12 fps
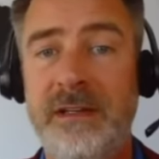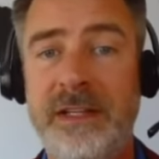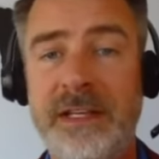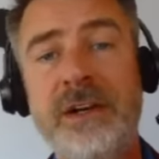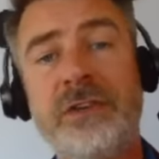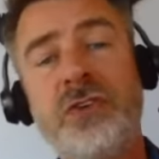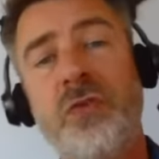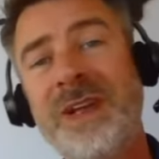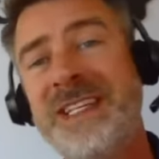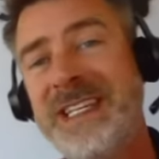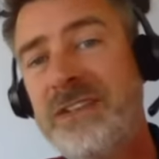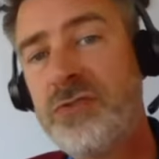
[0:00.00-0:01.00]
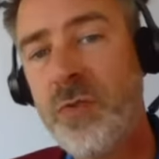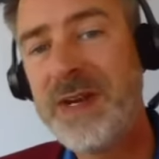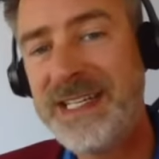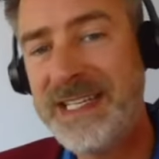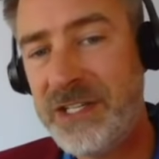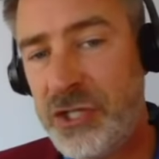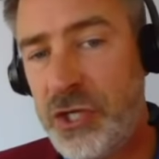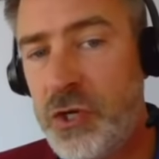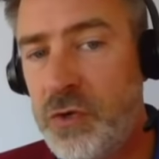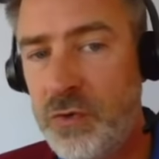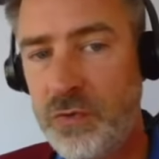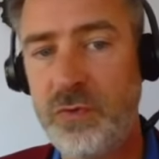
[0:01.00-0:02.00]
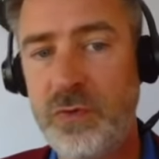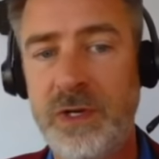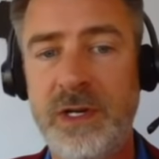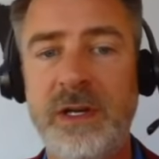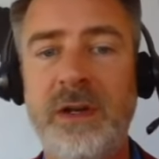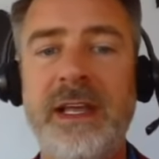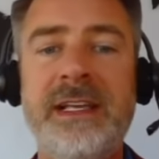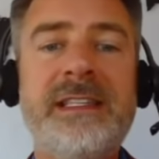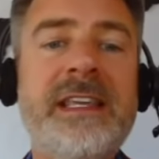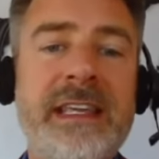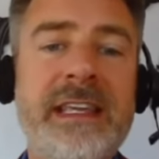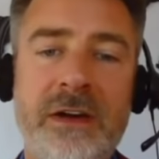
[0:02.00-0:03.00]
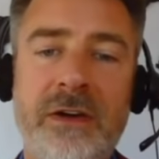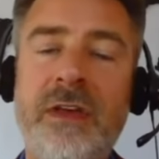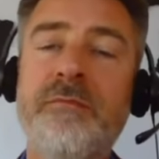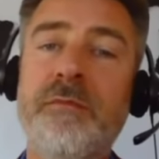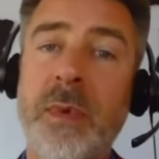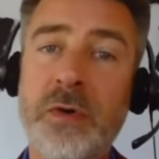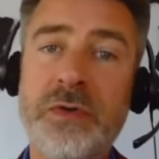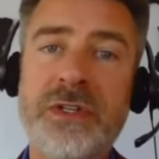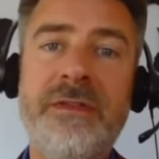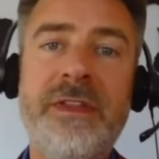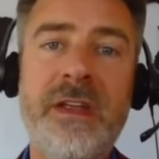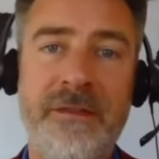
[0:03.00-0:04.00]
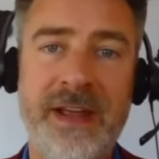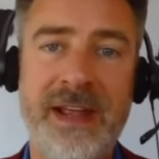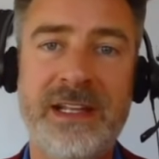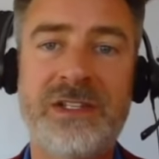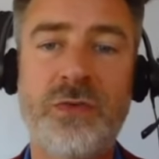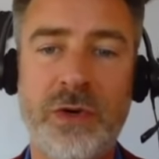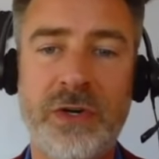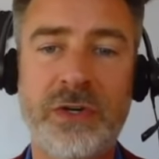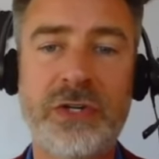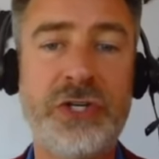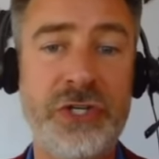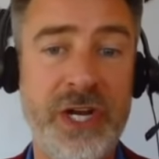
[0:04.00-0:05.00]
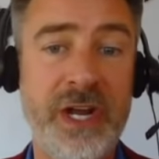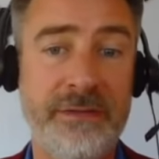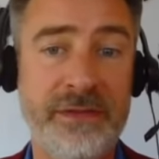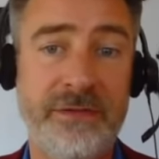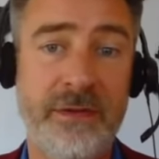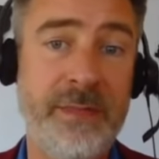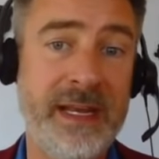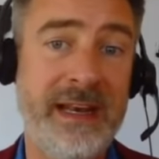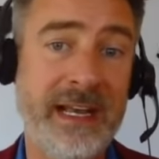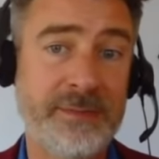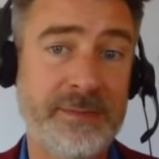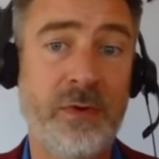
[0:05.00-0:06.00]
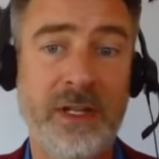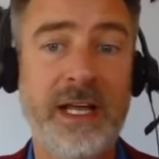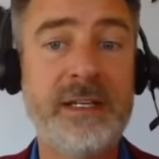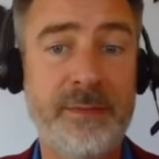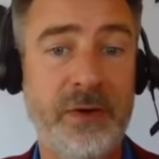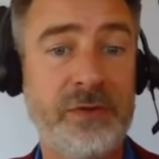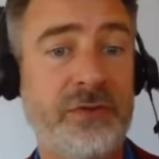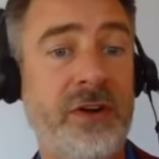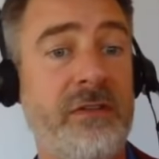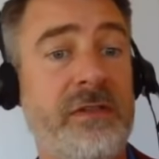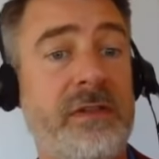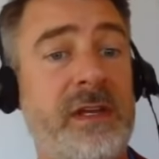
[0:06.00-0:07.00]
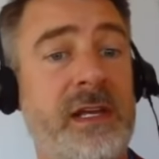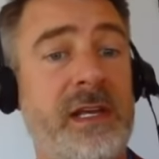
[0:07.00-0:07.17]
The year 2022 is the year that most of the advanced world shifts from being export led to post growth.